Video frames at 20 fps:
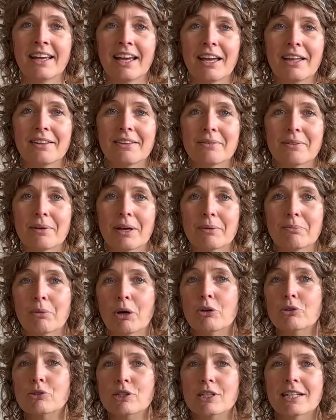And
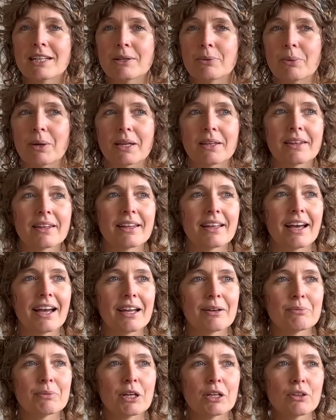mostly when
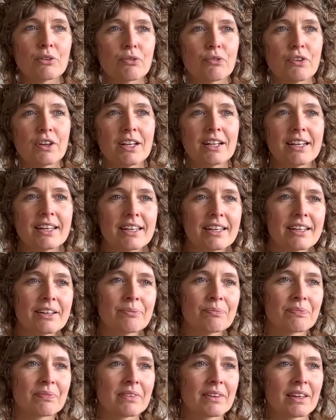I'm not
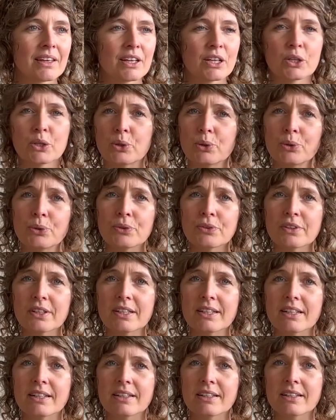feeling good
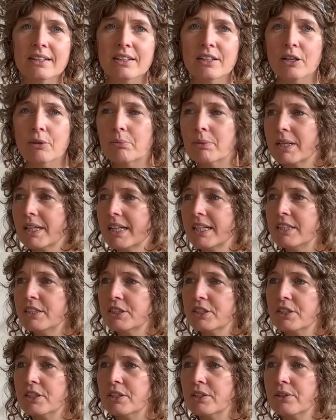in a
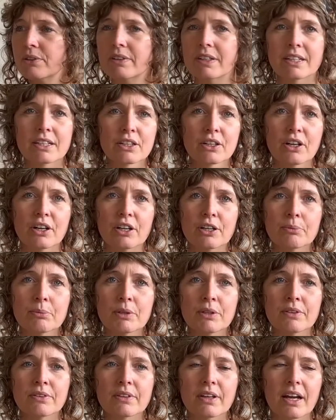combination or in a
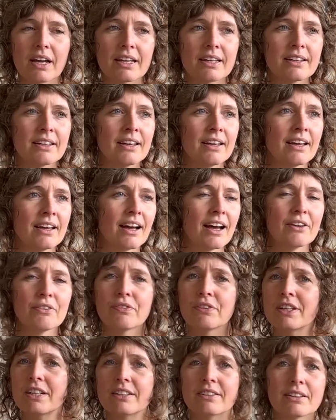garment, I
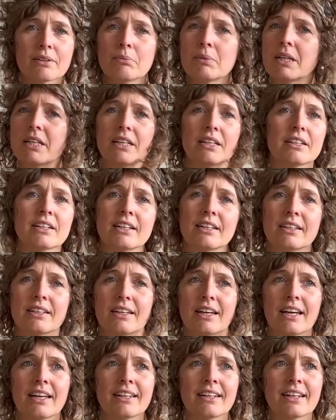feel it
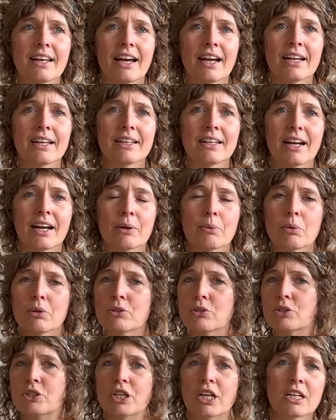immediately, and I
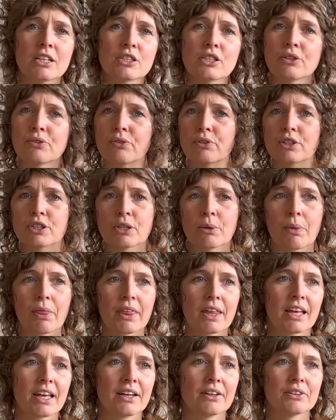want to change it for
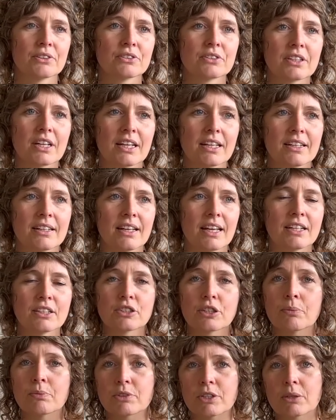something else. And
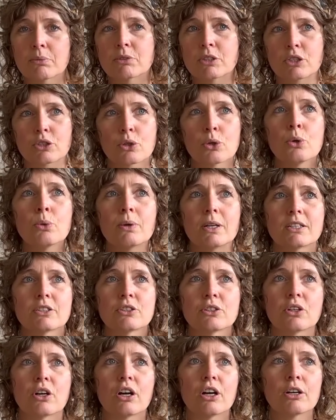sometimes it's always
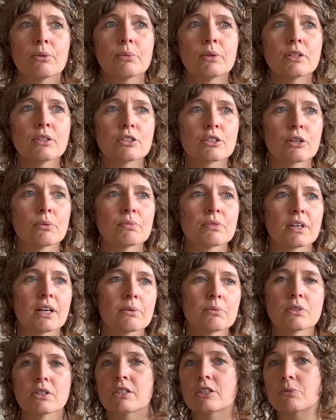the garment,
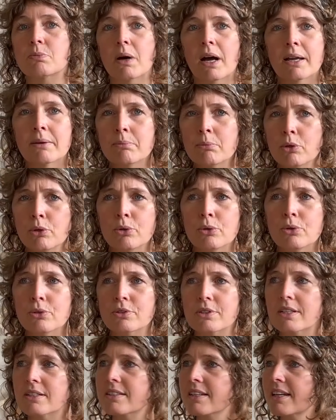sometimes it's my
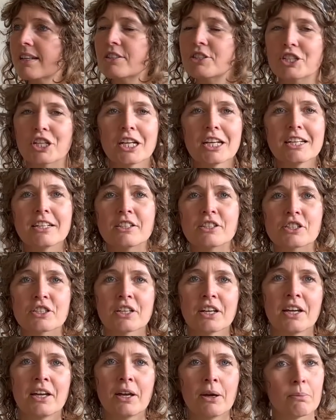mood, it can change,
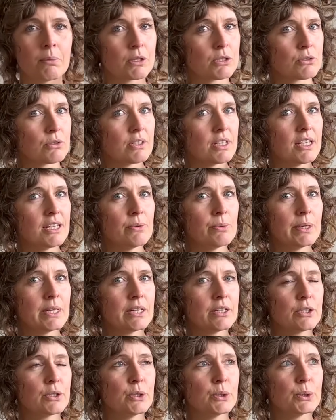but today we
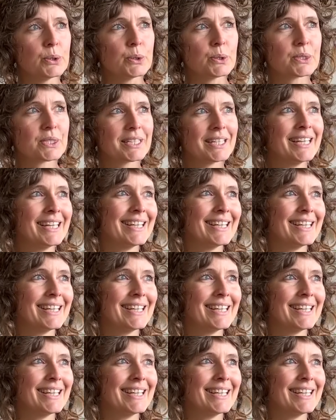are good.